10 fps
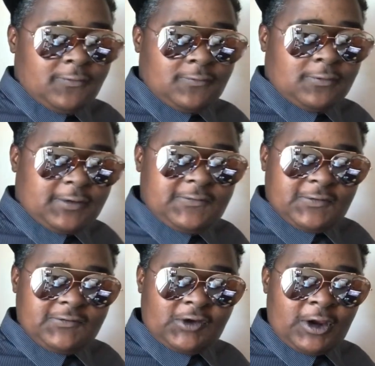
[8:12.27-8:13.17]
So let's
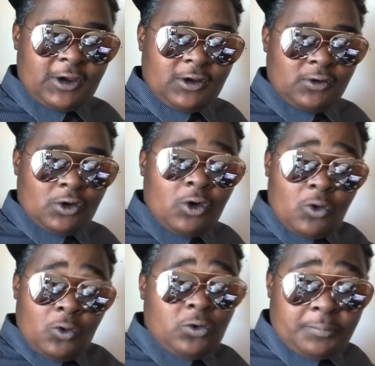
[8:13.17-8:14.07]
just check
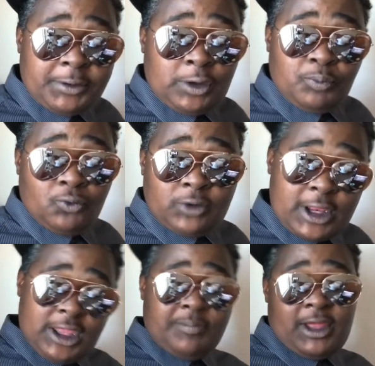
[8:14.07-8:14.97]
all the people that
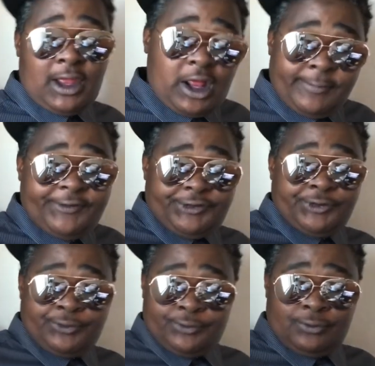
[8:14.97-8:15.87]
he paid homage to.
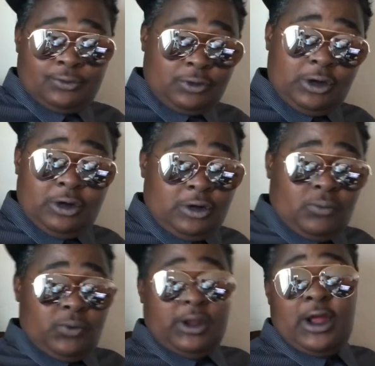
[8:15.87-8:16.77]

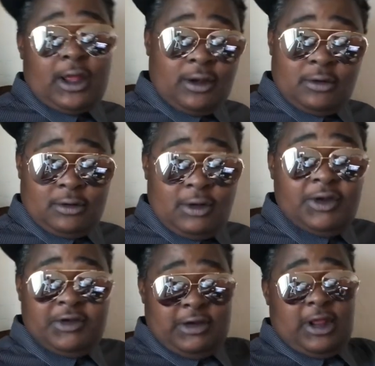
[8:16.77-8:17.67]
We got
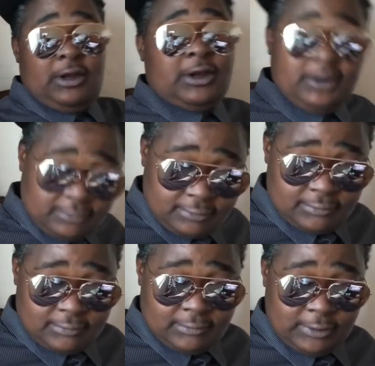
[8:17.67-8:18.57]
Nelly,
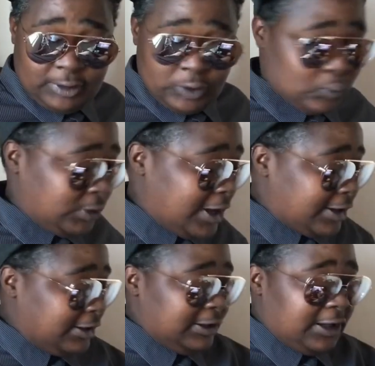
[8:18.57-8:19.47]
we got
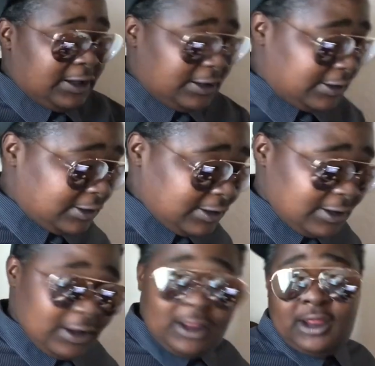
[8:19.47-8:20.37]
Aaliyah,
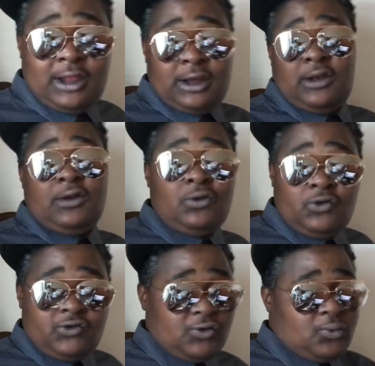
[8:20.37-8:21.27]
and in the
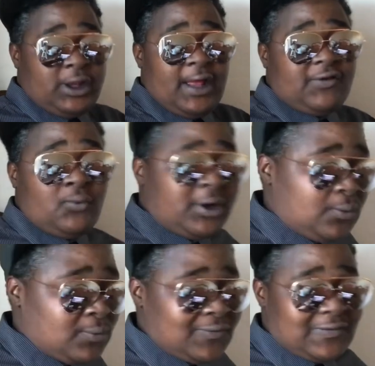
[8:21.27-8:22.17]
new school, we got
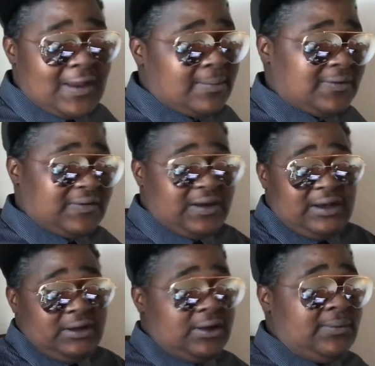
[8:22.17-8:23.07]
21 Savage, and he
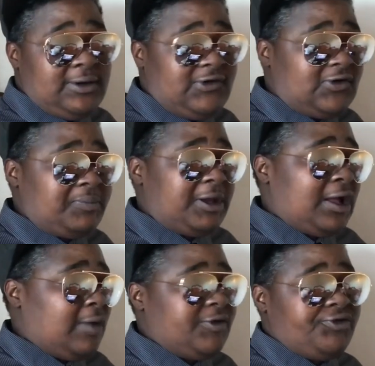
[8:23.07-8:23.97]
literally just paid
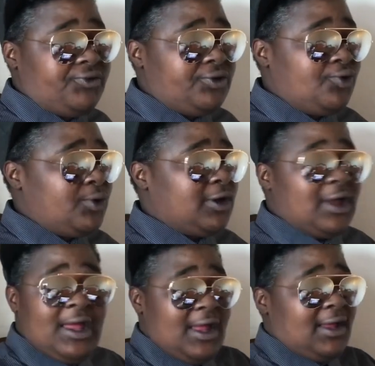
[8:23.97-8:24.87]
homage real quick
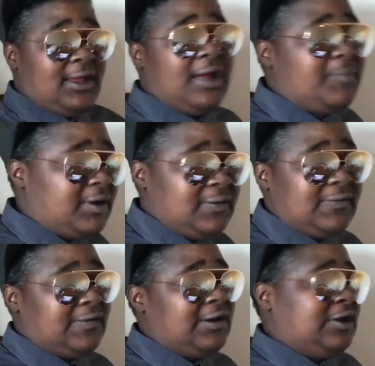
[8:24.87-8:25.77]
and kept it in the
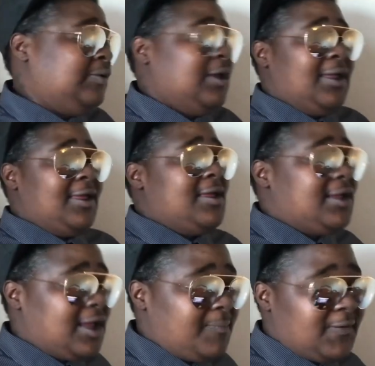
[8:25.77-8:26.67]
scheme and
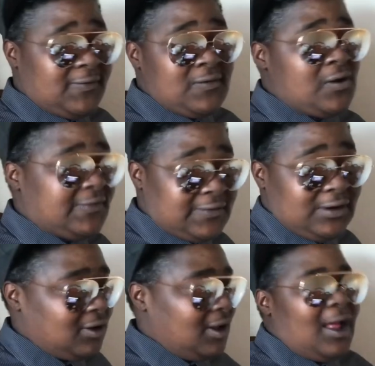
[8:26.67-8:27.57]
kept it saucy.
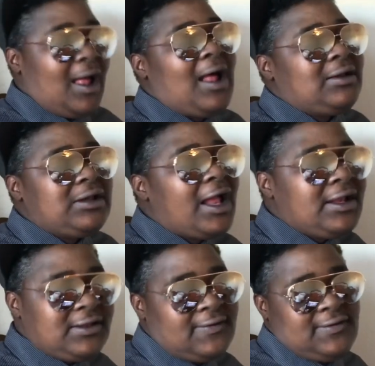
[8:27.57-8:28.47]
I
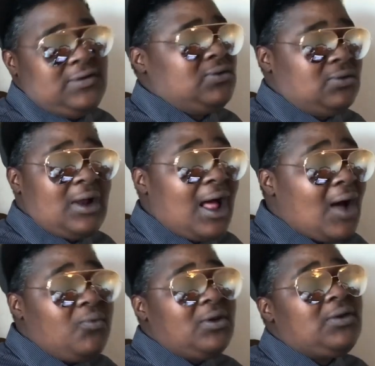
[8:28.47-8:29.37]
like this dude.
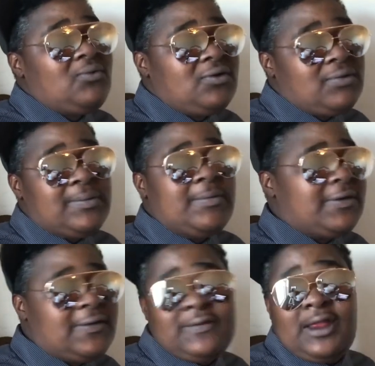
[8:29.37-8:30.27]
I really want to remember
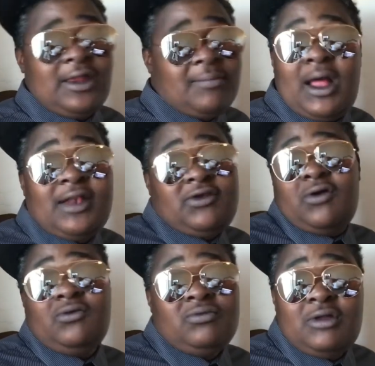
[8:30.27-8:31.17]
his name. I
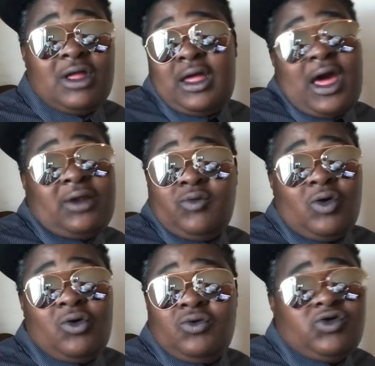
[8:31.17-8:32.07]
don't
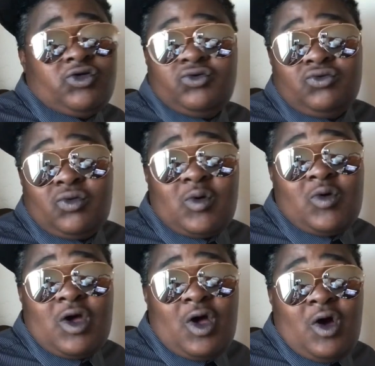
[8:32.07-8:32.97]
know who is who.
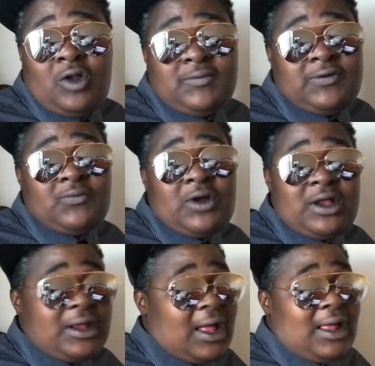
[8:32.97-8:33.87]
Only reason
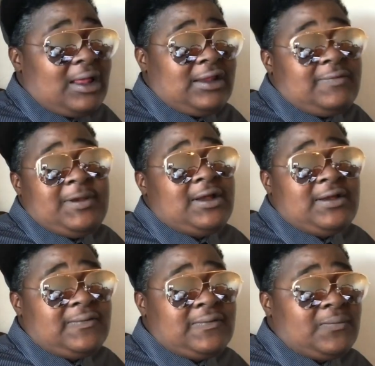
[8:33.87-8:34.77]
why is
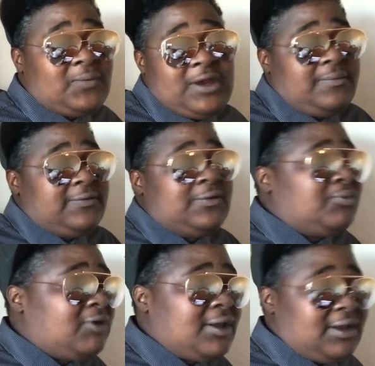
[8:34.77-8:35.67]
because we hear from Snow the
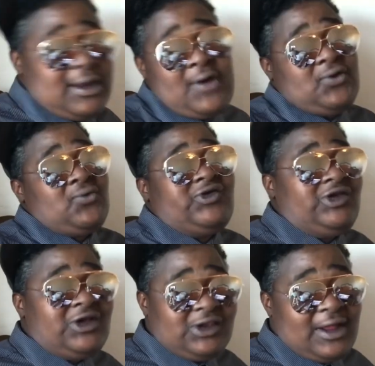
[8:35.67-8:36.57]
Product, and now I know what
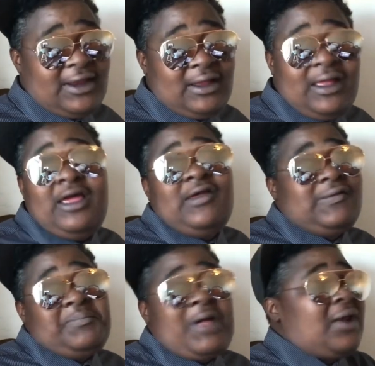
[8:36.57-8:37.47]
she looked like.
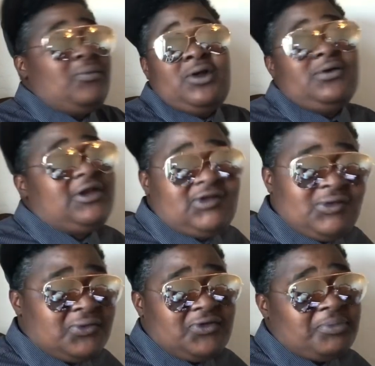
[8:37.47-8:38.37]
So I don't know these
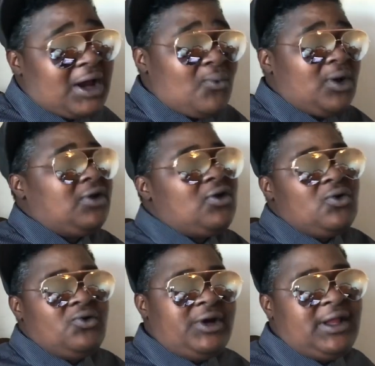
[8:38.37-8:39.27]
dudes, but I want to know
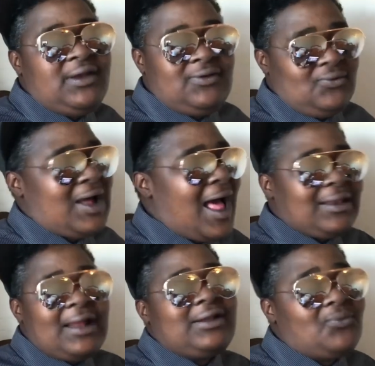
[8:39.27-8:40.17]
who he do. I
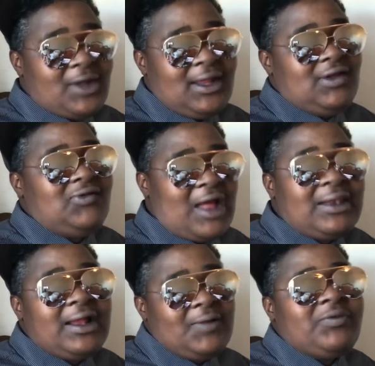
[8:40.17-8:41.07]
like the way he, I
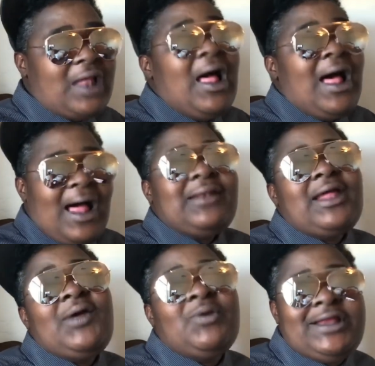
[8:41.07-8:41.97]

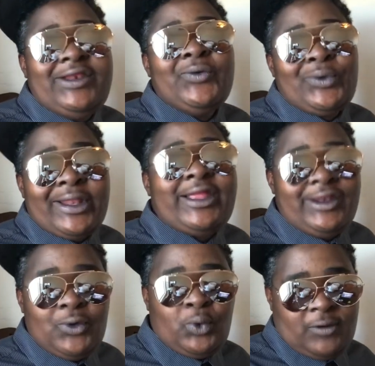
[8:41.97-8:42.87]
like what he doing, like he
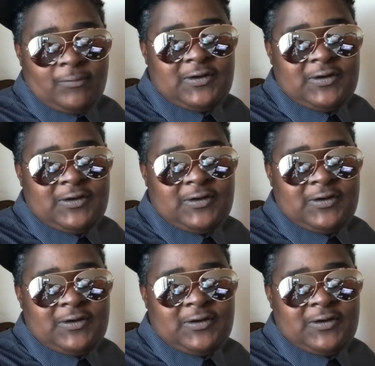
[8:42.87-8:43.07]
doing it for